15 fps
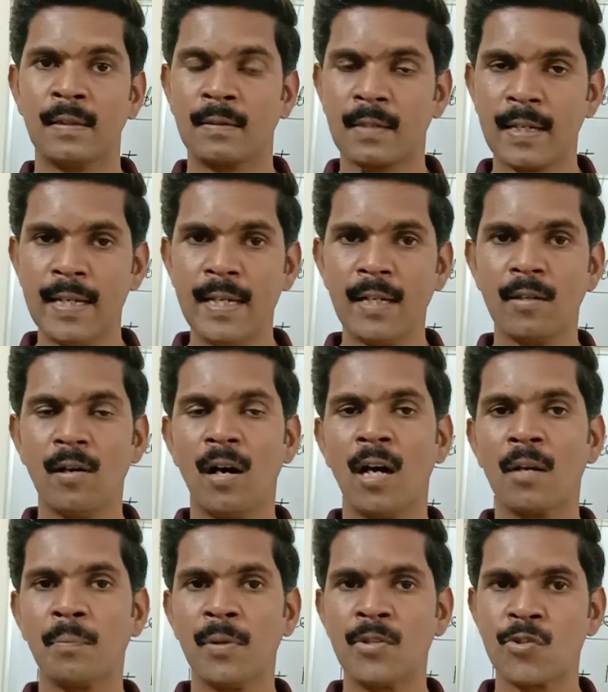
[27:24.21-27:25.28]

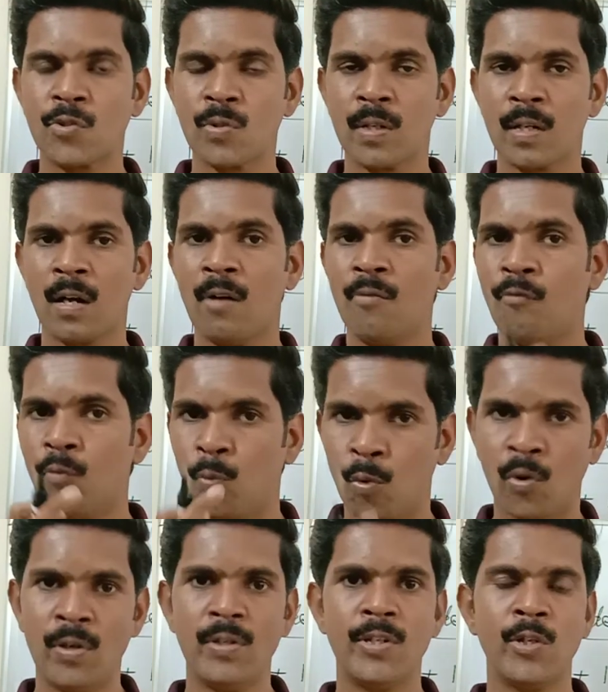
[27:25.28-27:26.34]
3-carbon sugar of
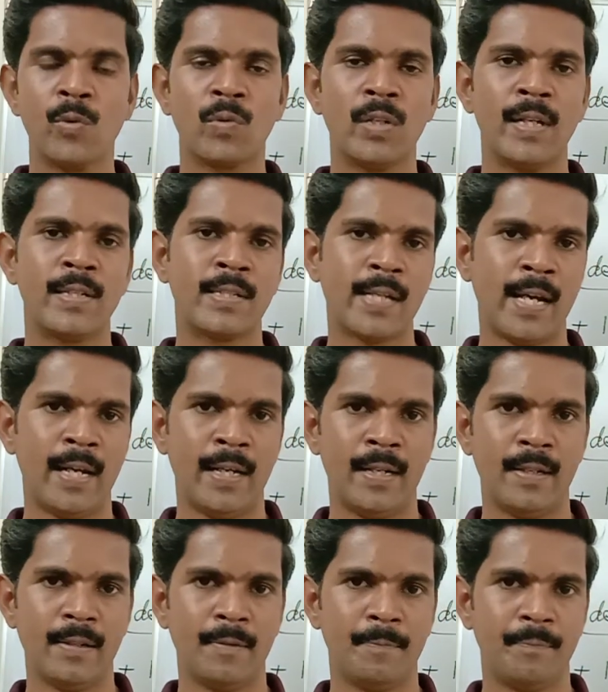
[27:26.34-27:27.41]
one nucleotide